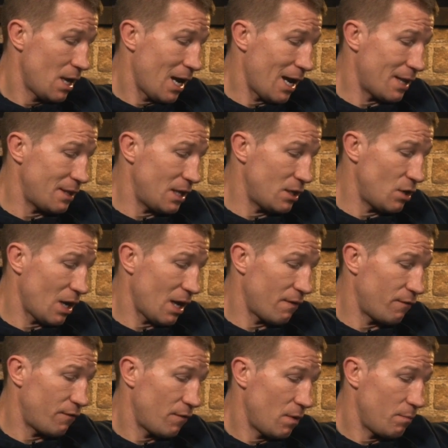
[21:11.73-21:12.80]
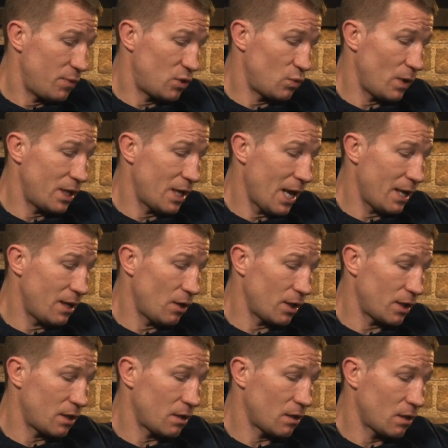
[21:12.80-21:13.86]
and then you have between
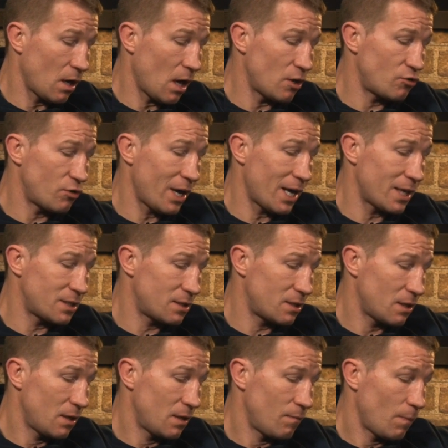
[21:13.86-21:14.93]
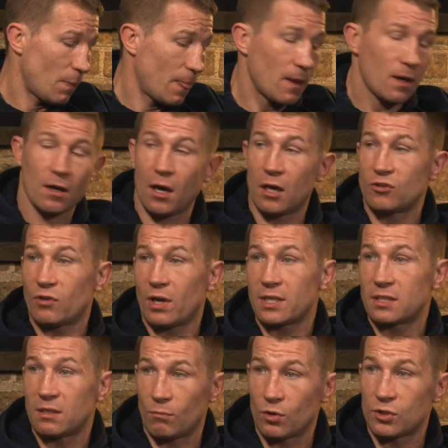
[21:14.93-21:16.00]
like contrast
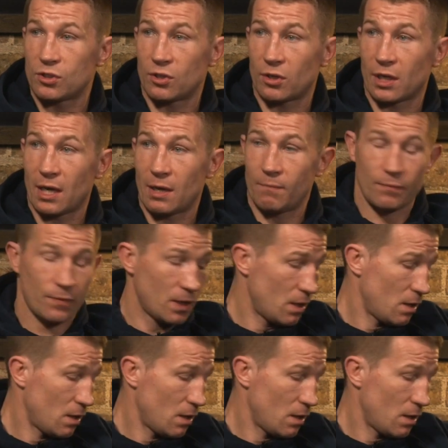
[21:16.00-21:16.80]
contrast the Munster game,